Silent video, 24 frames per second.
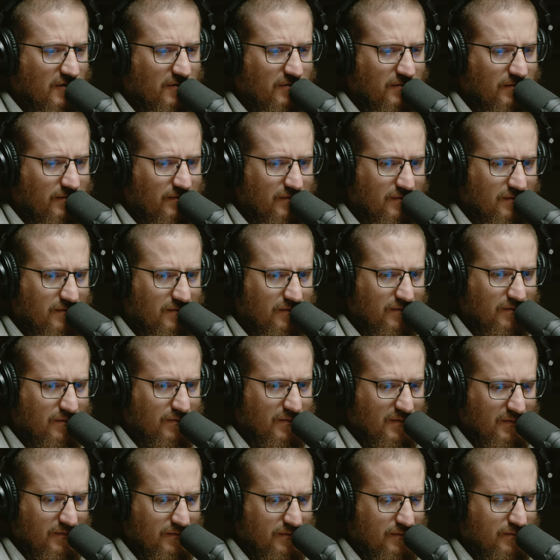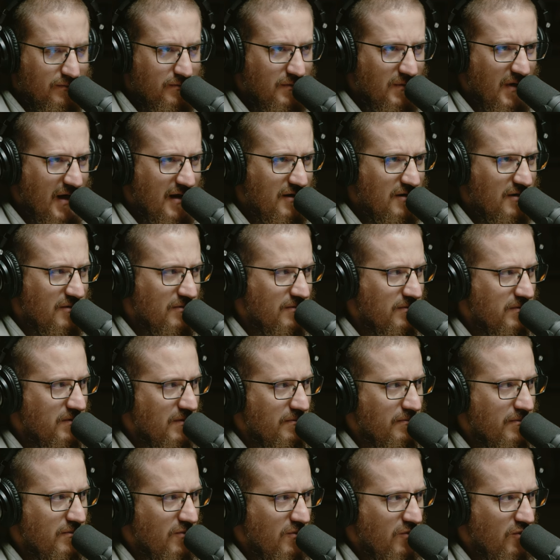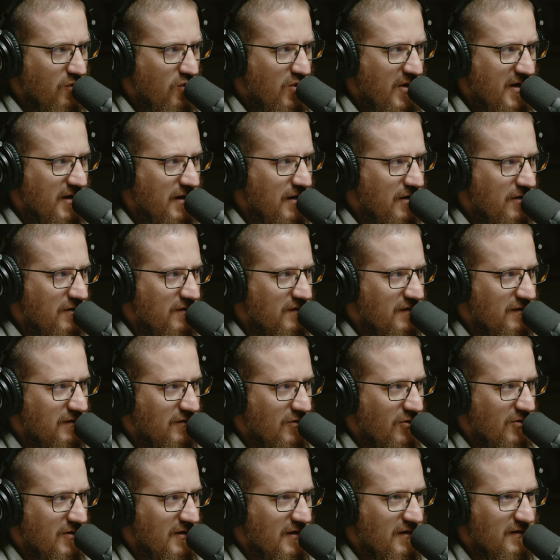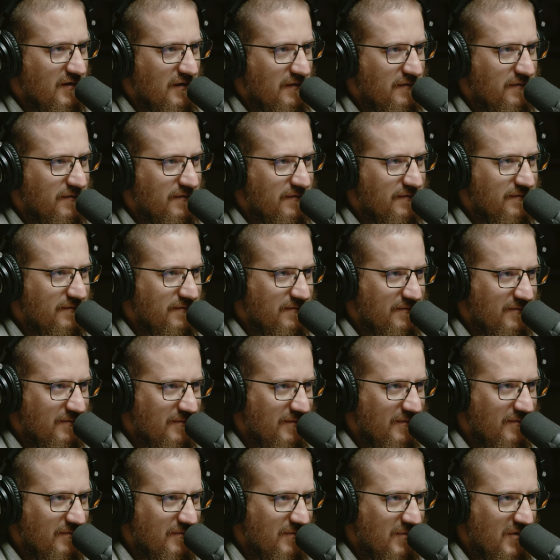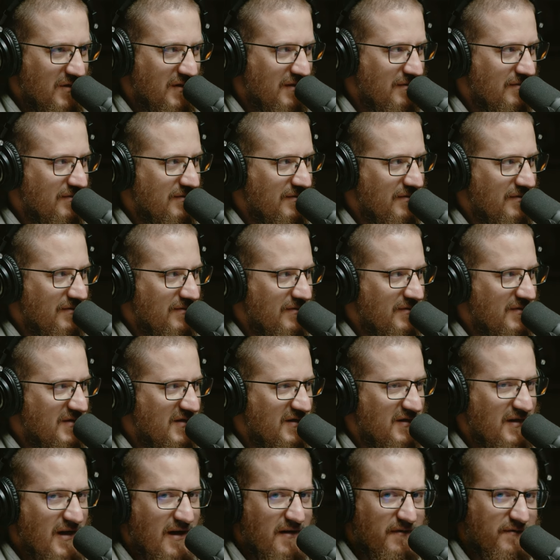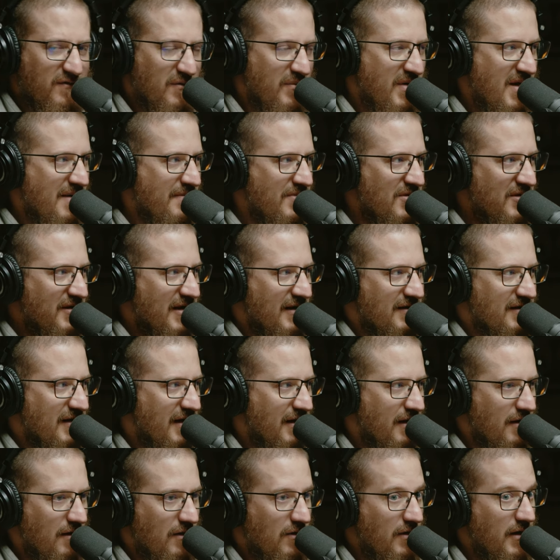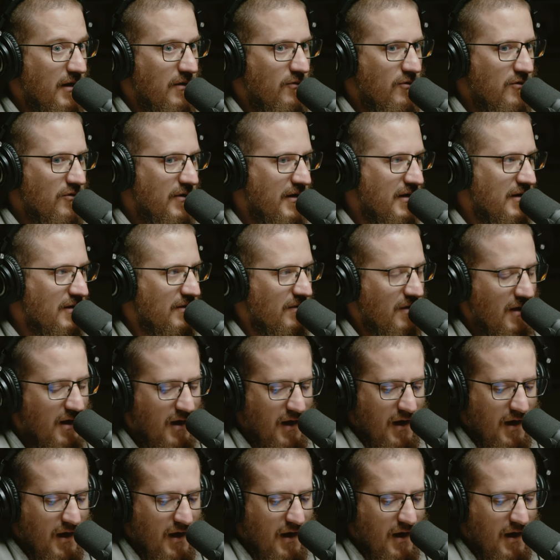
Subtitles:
of, I don't know, windows and doors of stuff for people that's like, okay, what do I do?